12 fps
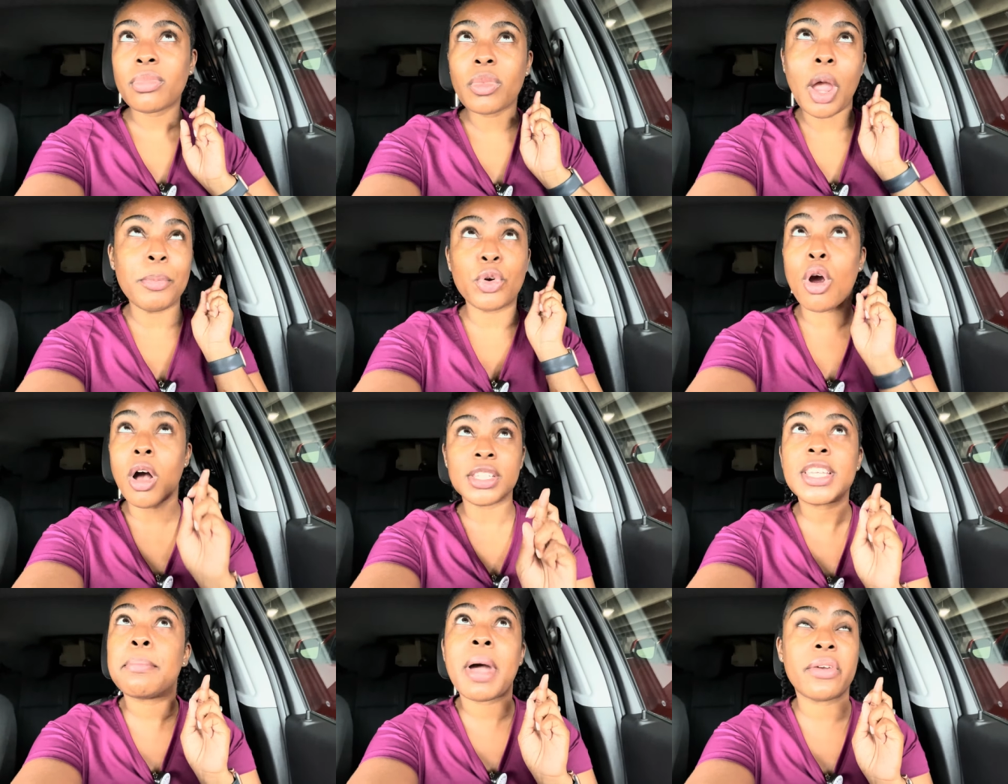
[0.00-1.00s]
I'm
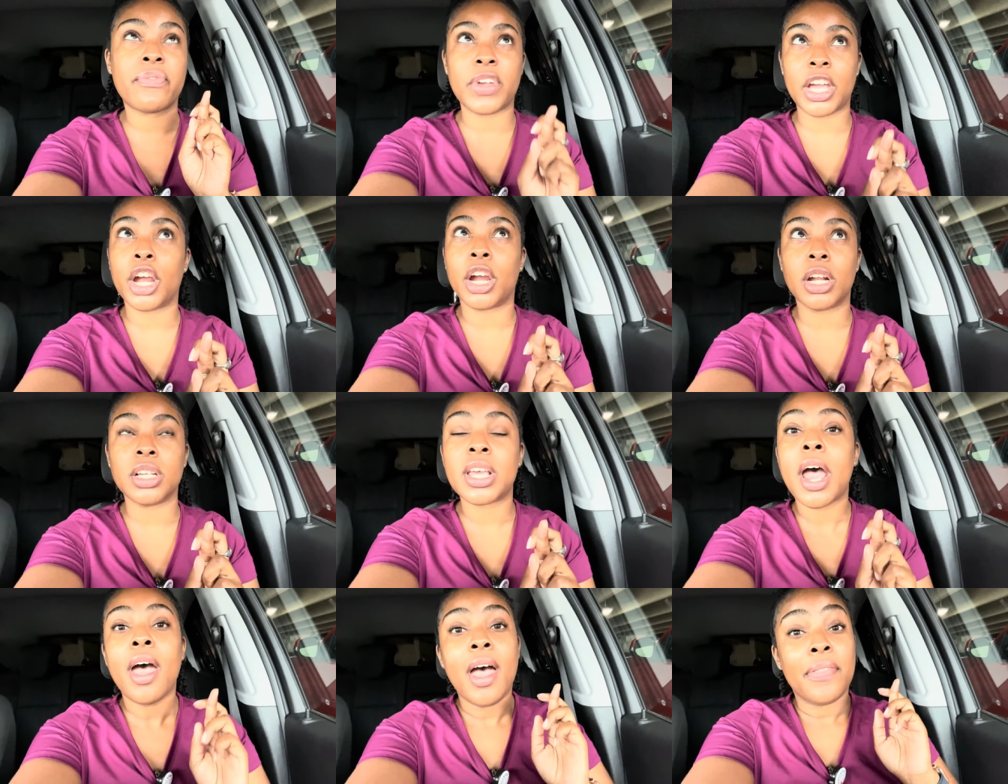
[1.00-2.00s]
crossing my fingers
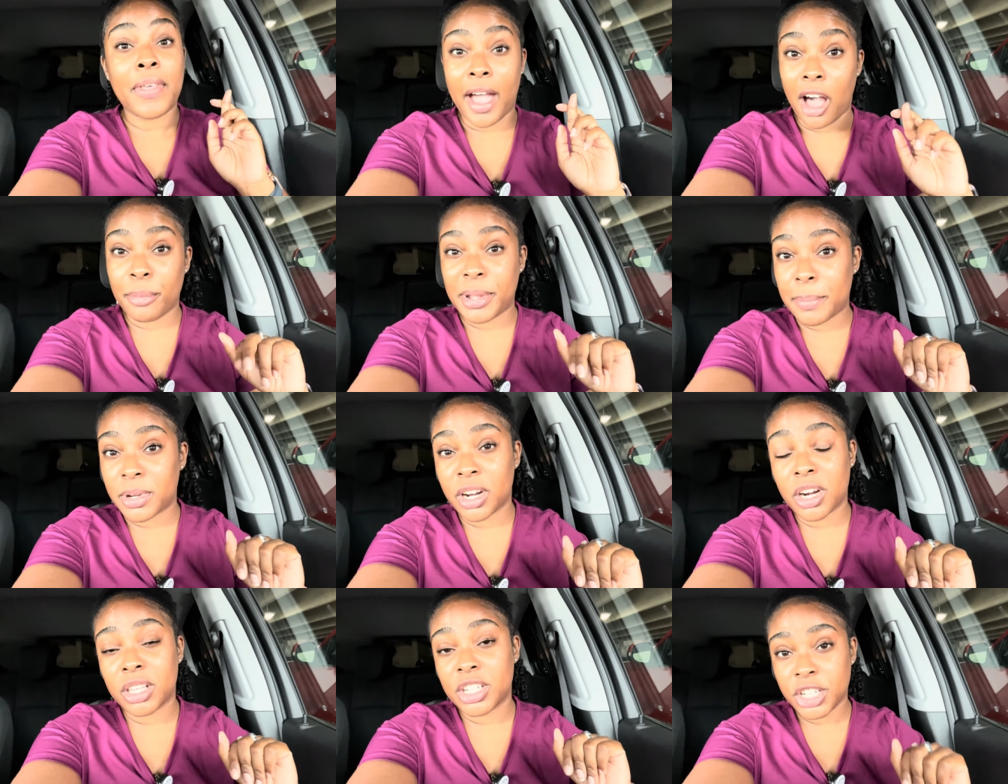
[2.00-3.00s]
that I'll be able to
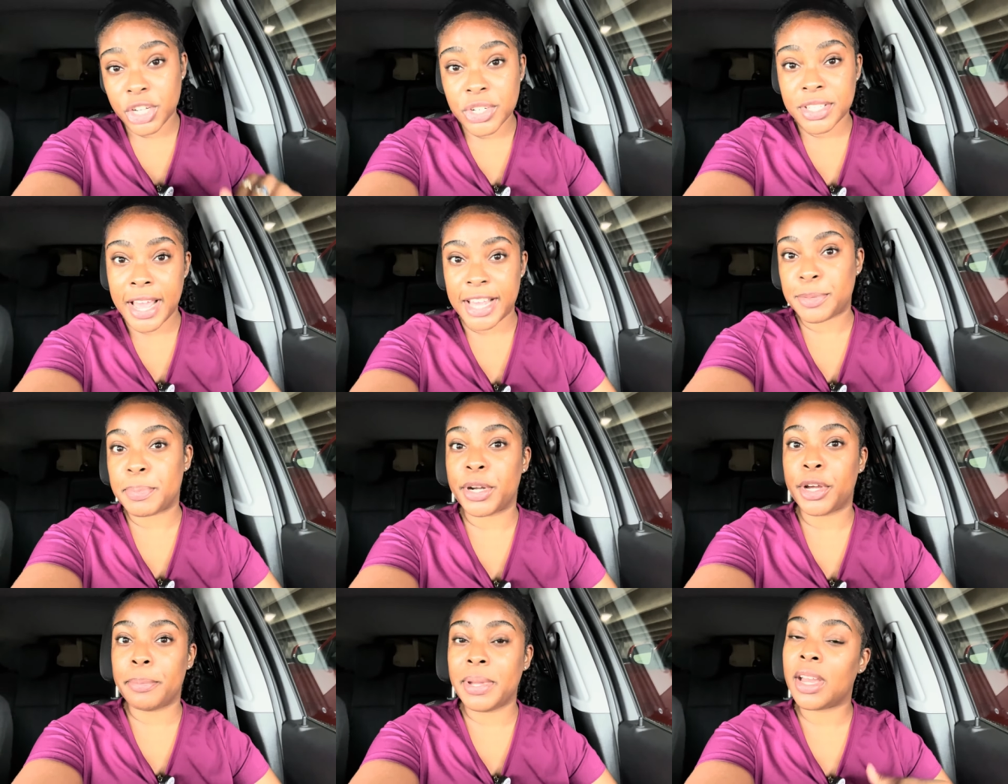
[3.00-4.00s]
go to the children's
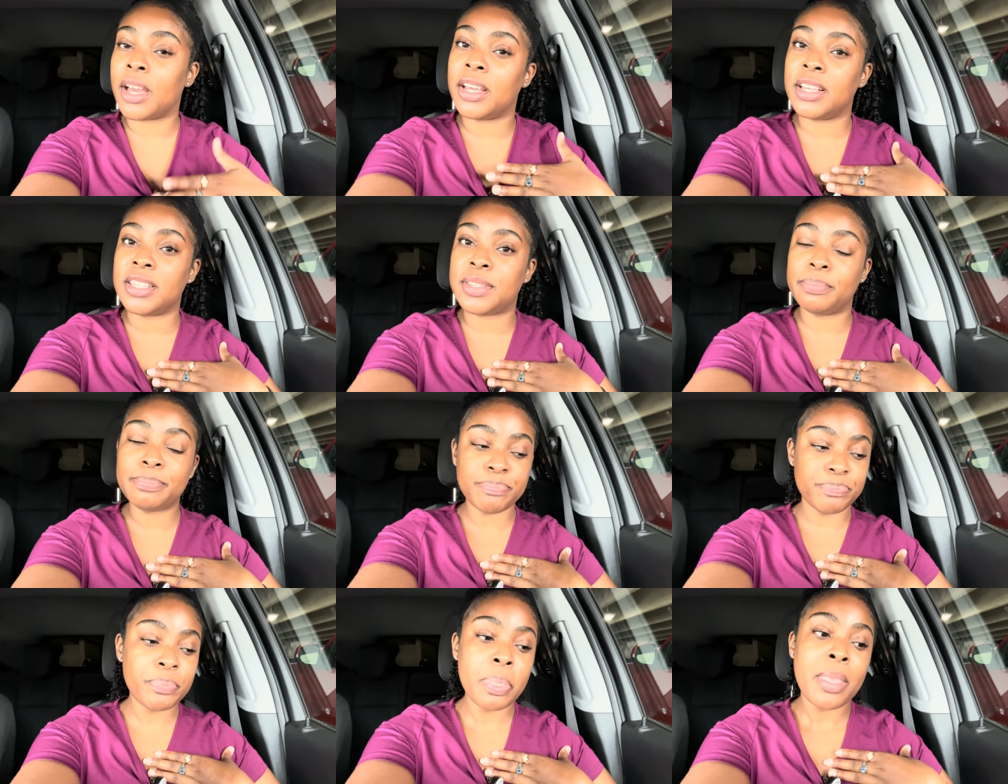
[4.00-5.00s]
hospital because
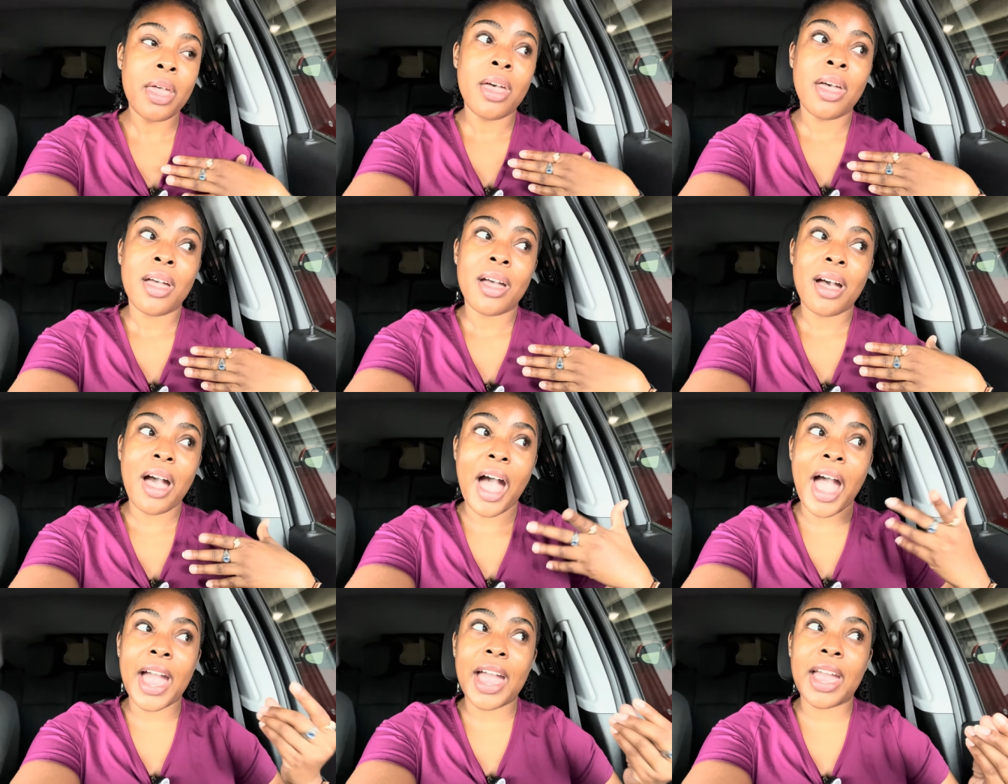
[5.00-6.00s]

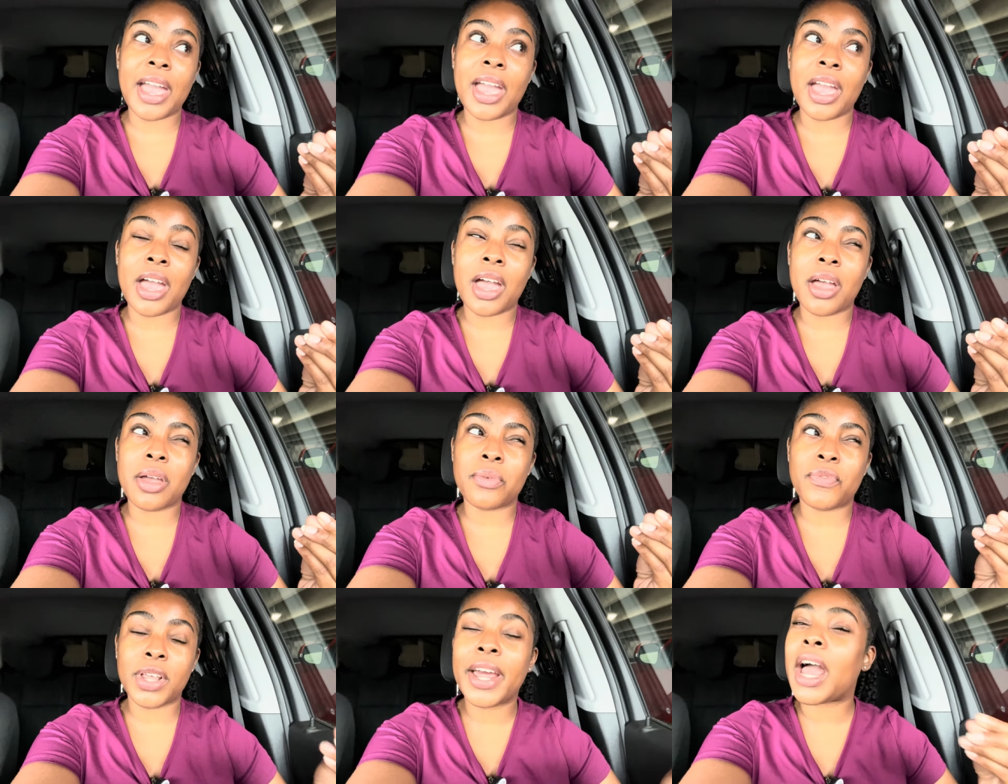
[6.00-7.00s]
I
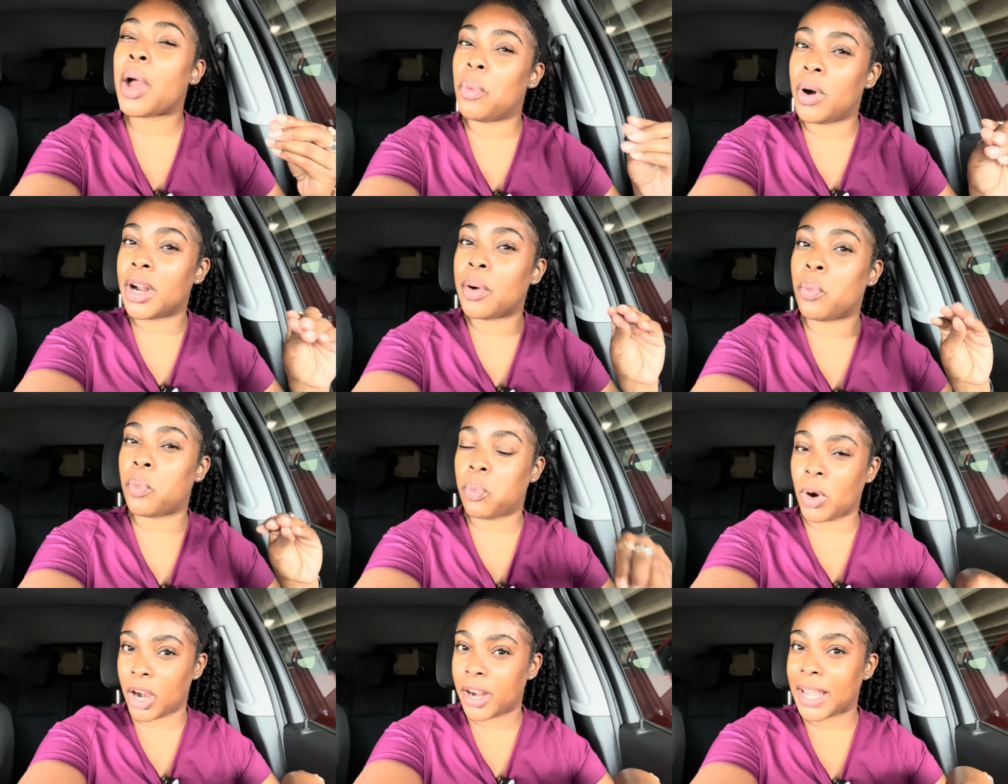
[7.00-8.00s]
feel like I want to
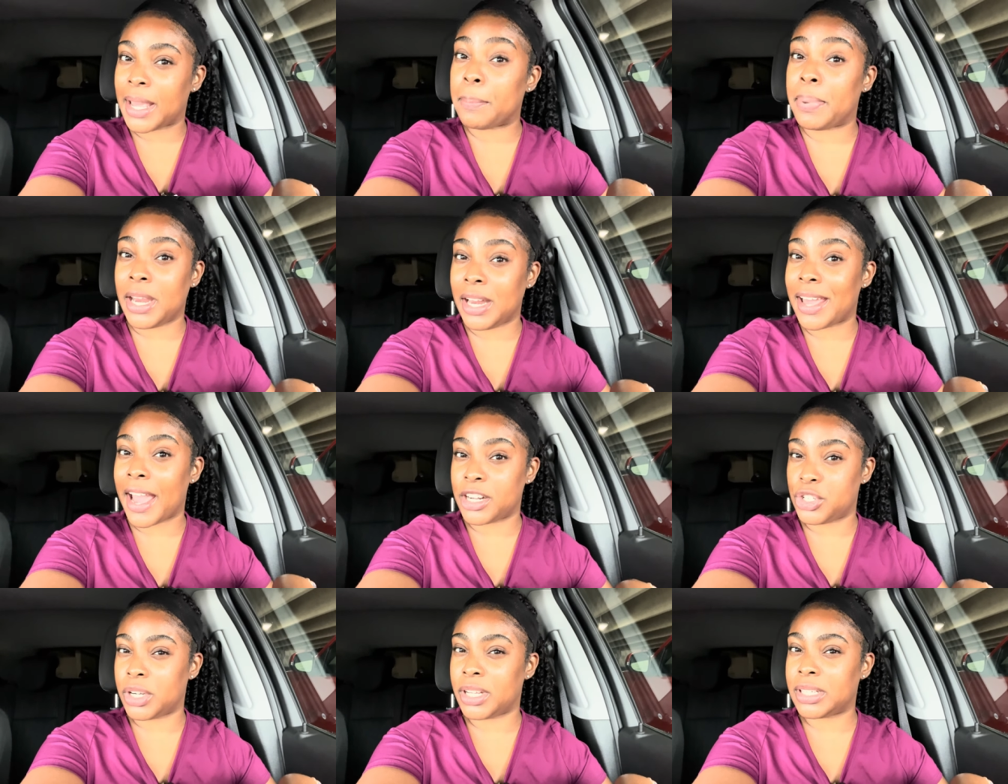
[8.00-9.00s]
work in
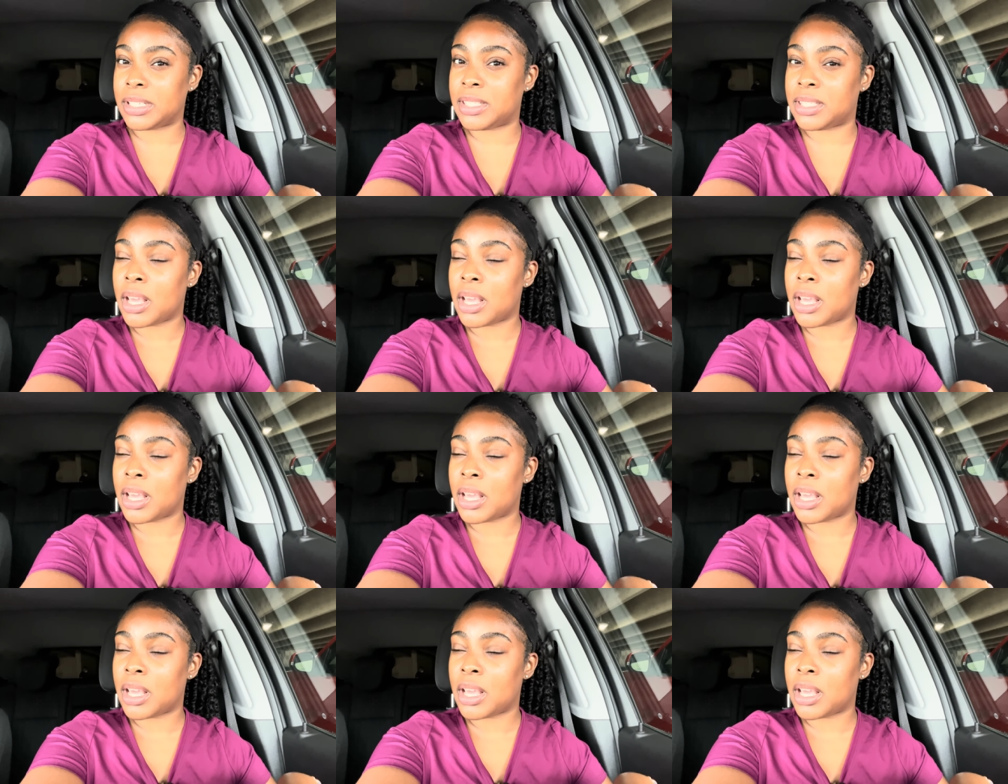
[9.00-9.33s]
pediatrics,